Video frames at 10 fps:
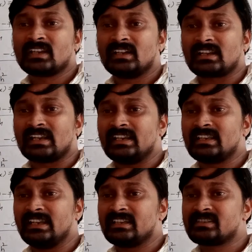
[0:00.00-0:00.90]
Right.
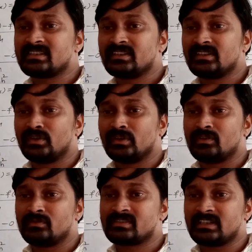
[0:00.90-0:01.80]
Next. No
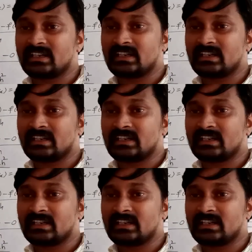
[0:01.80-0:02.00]
doubts are